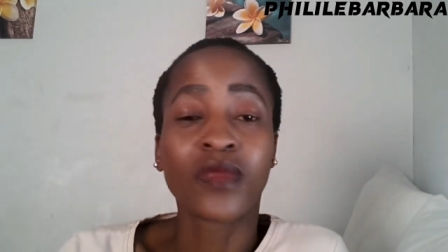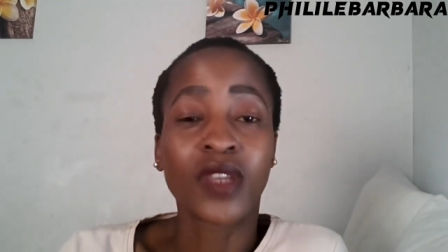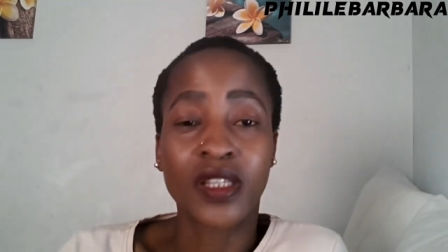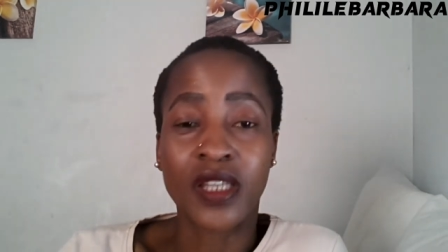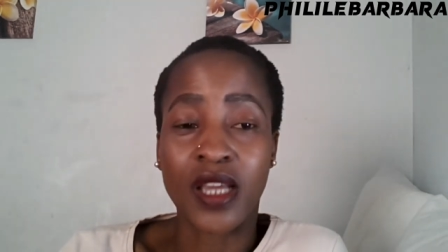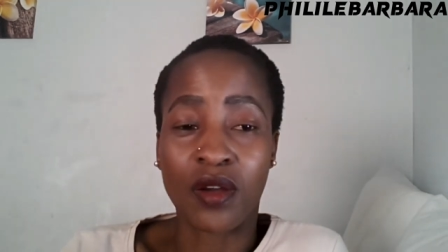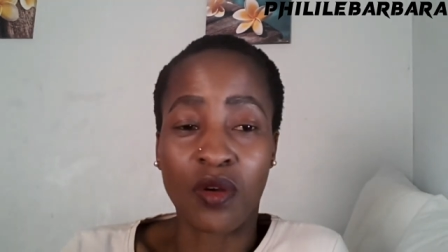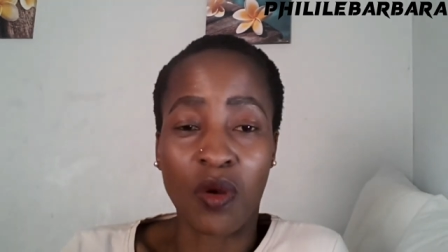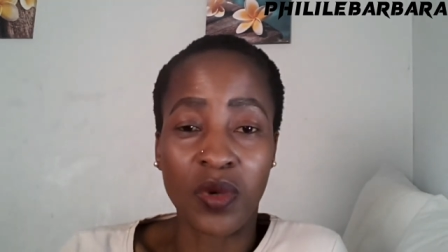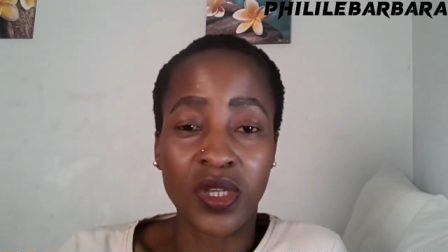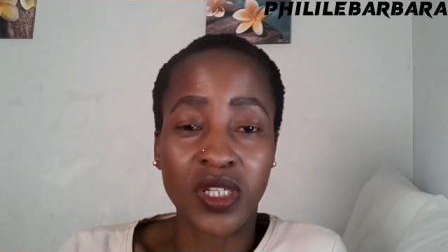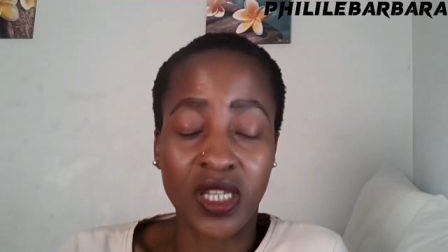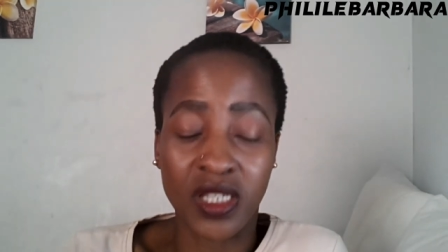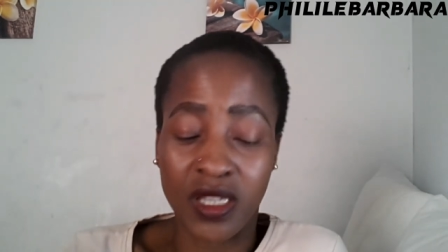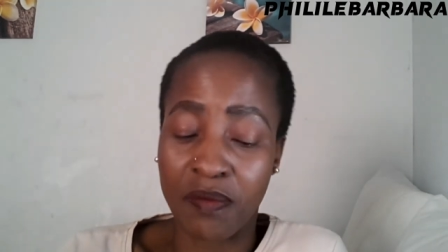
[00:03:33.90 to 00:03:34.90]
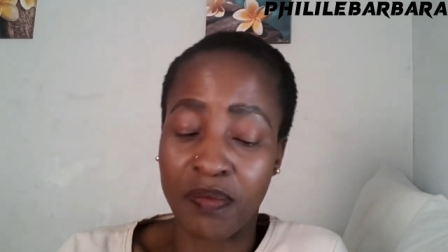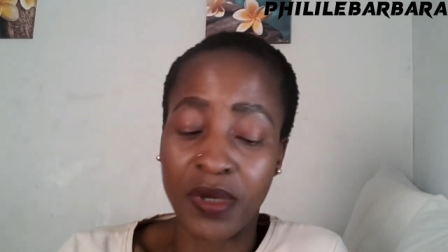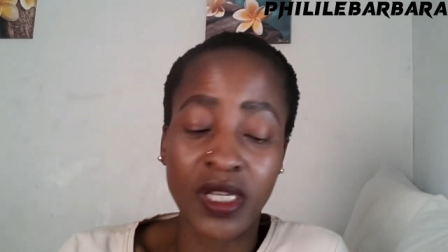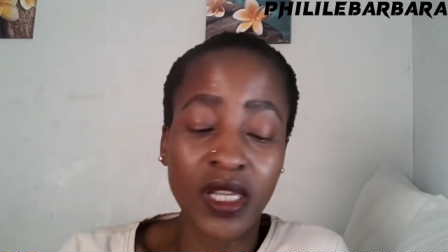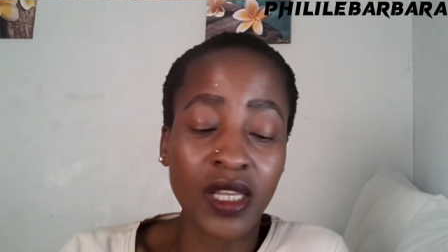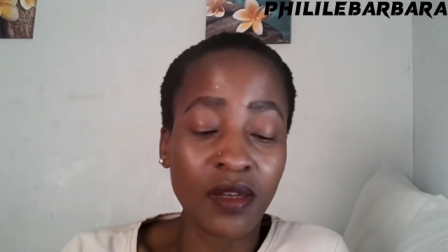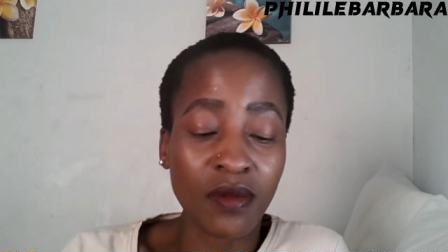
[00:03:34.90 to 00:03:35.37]
they are going shame.
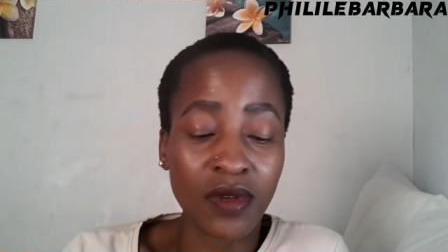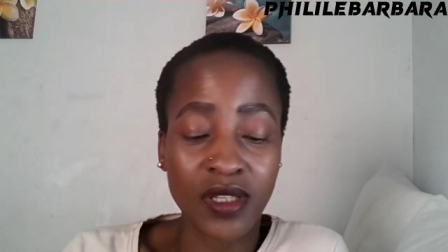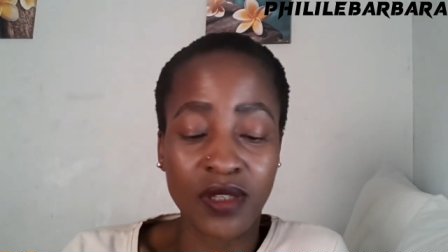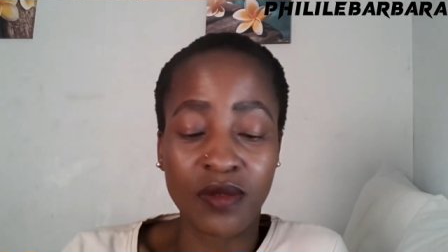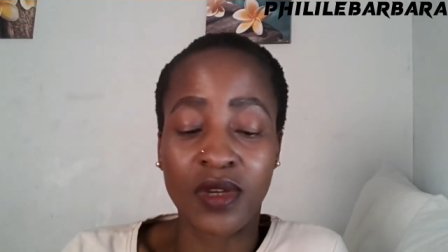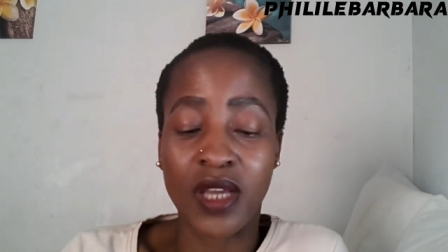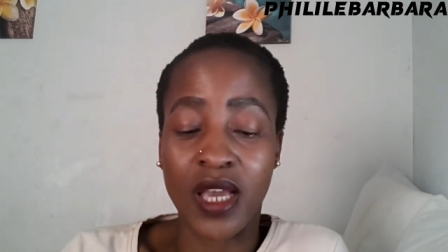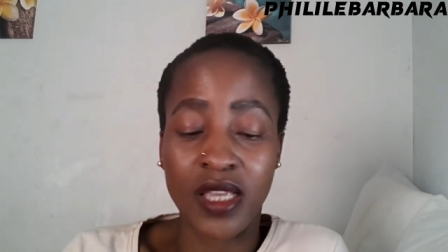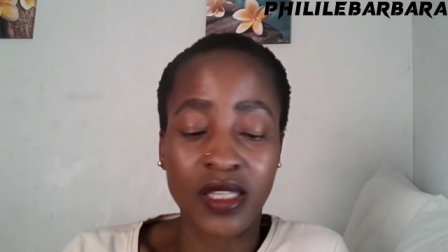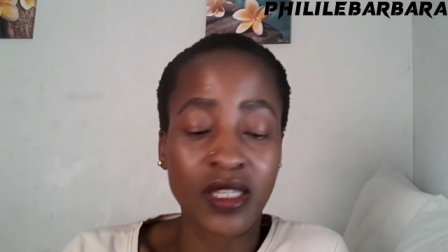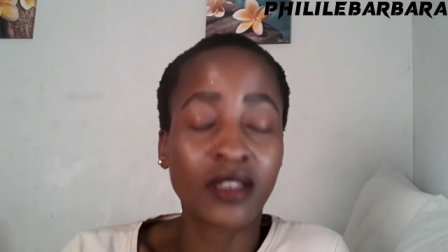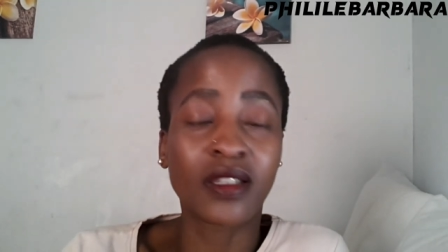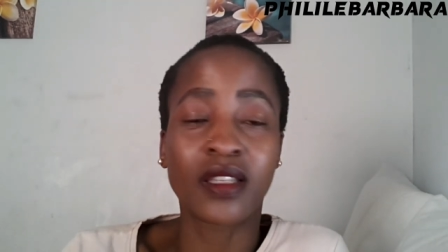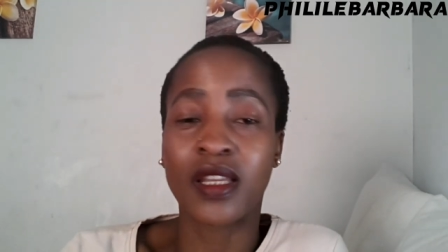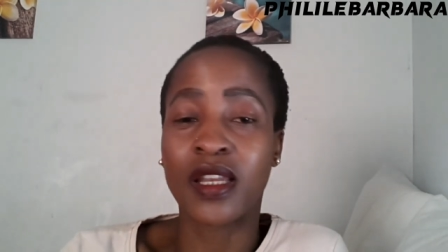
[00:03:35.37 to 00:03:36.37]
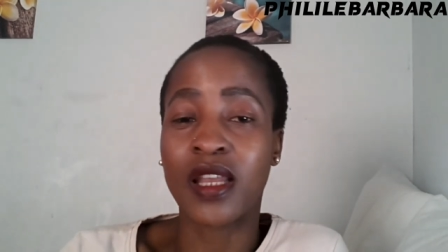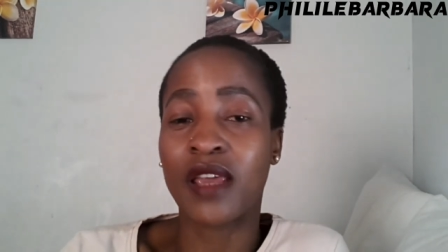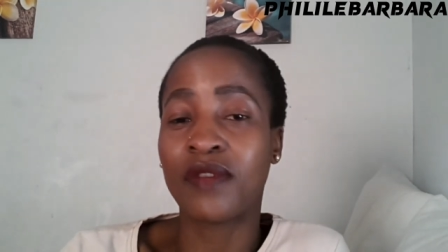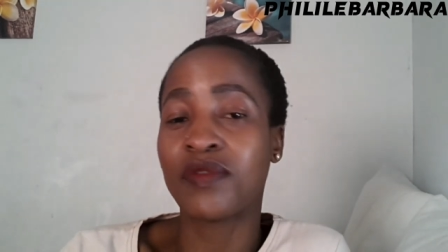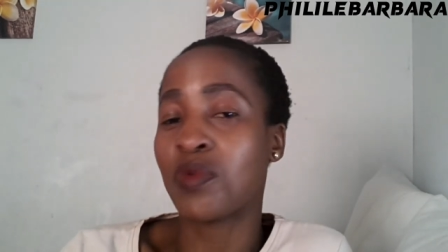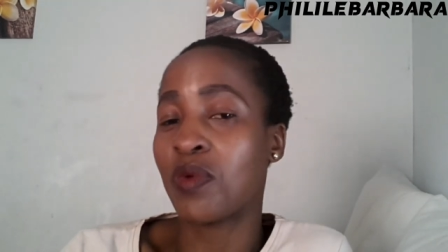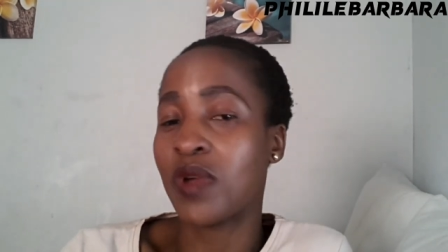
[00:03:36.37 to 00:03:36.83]
But, anyways, you guys, I
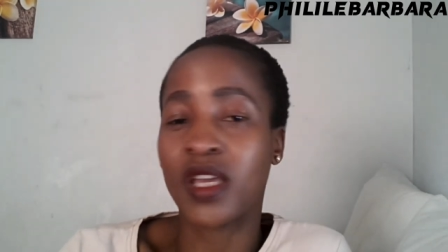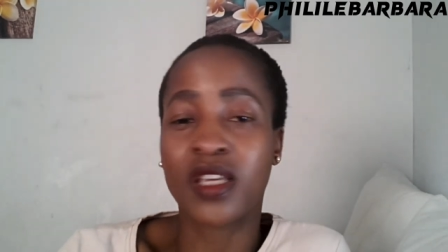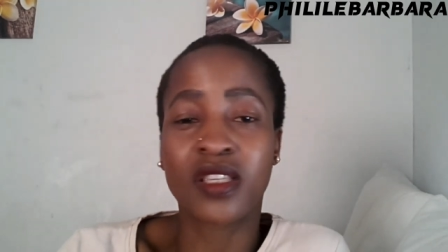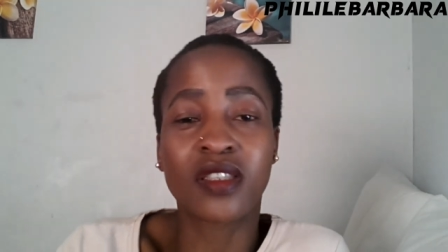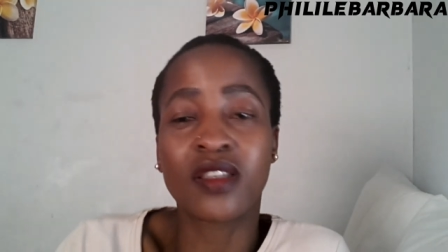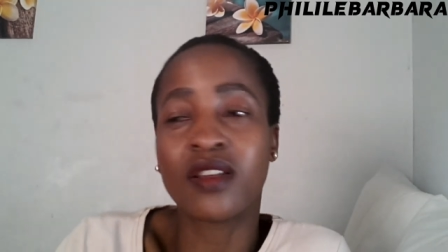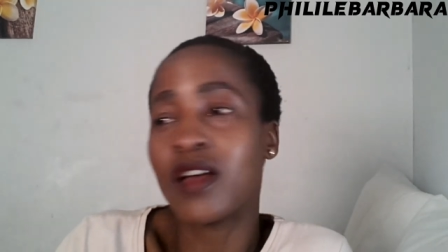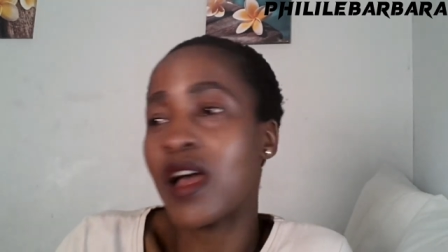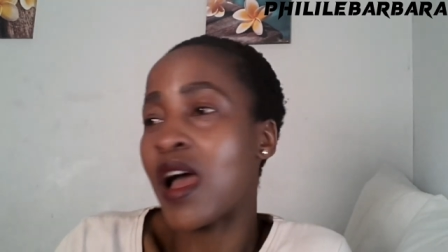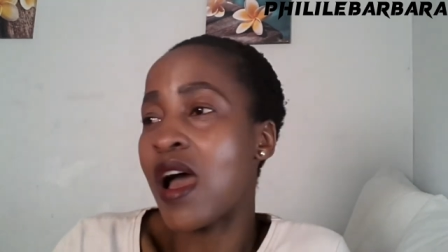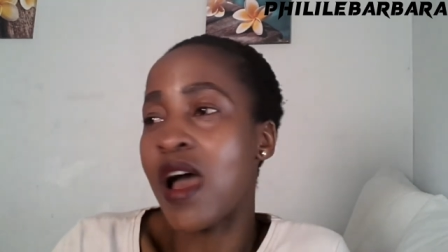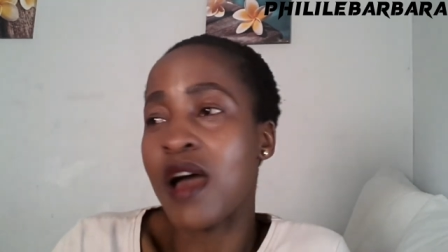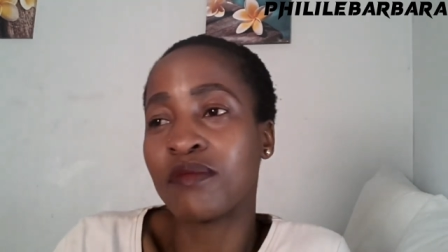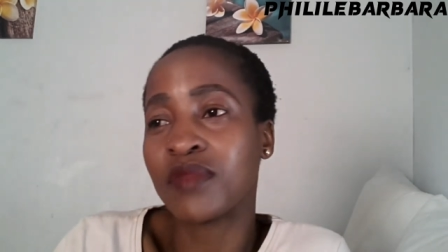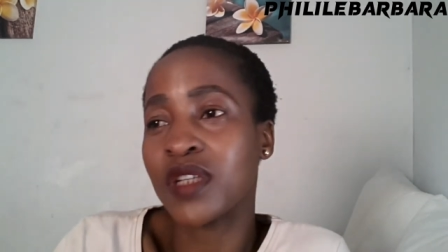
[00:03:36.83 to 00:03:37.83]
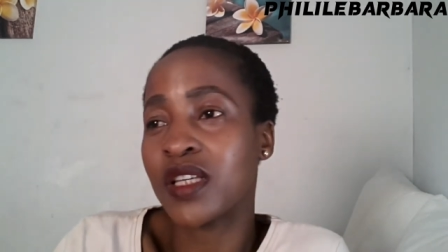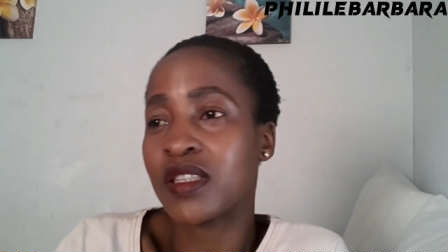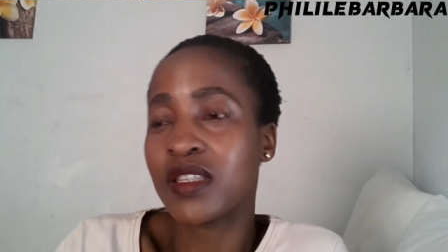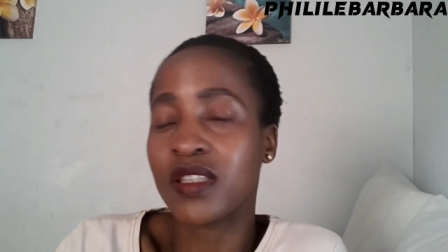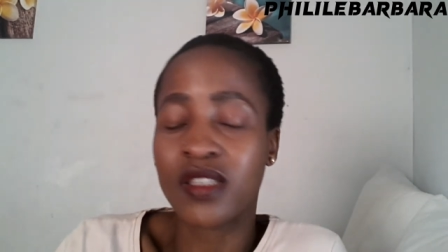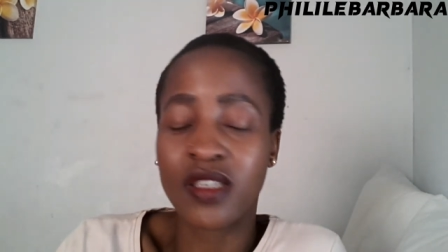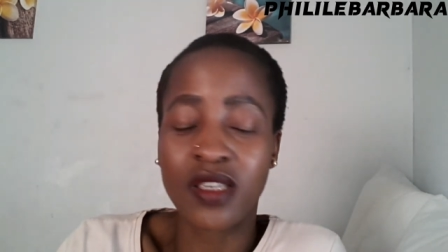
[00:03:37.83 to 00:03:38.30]
have to wake. I'm just
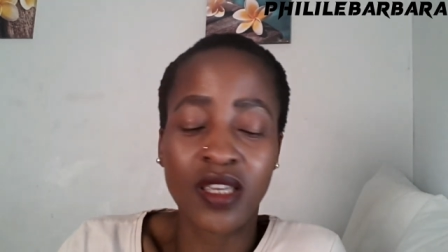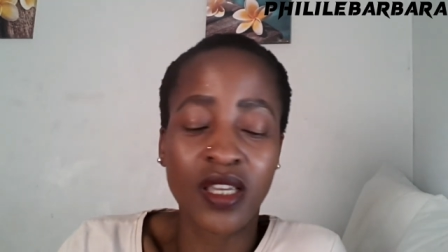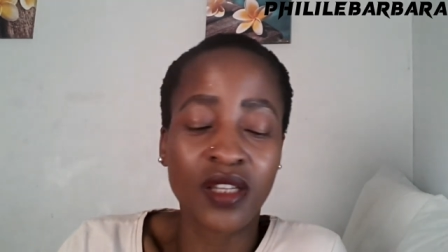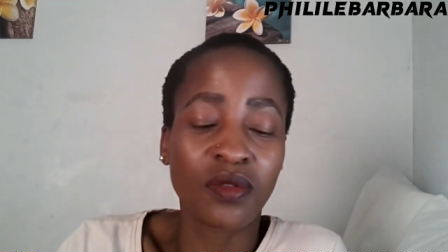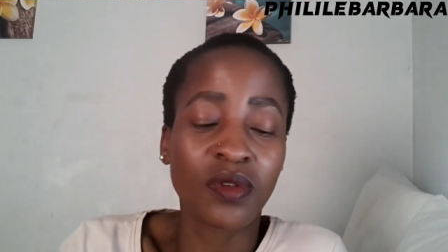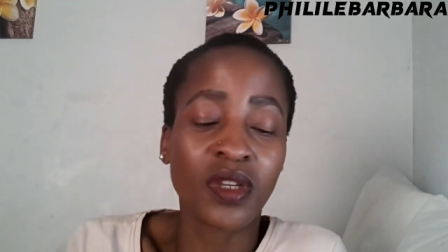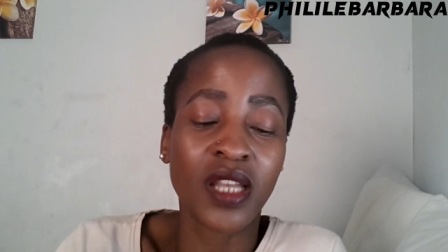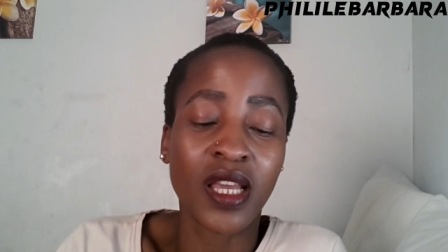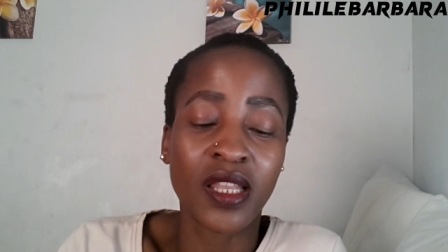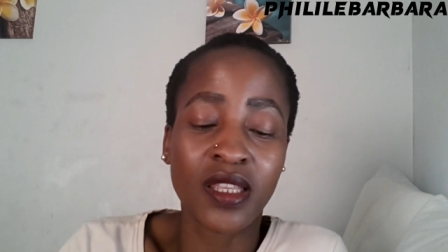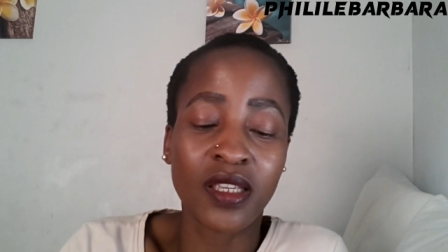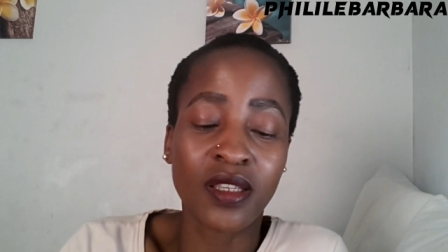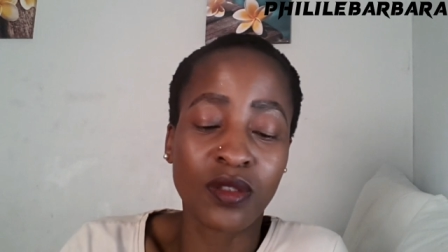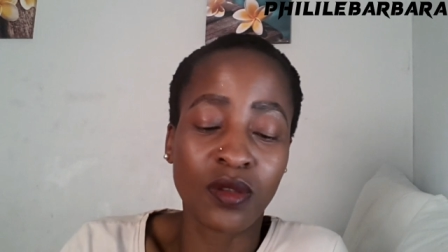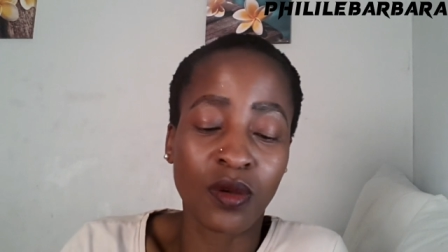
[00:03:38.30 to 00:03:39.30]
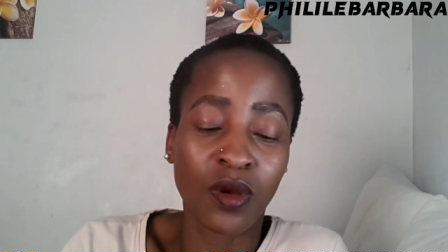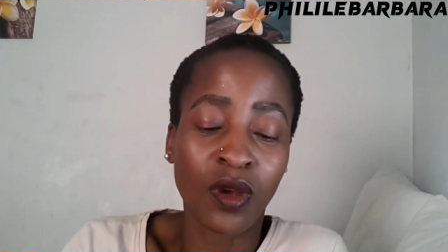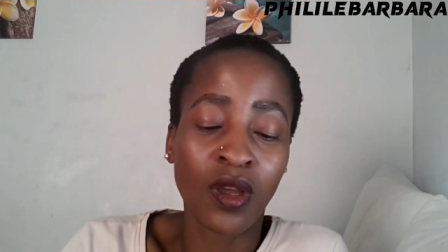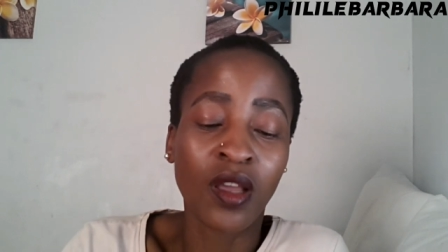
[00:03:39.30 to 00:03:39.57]
sitting here doing nothing, so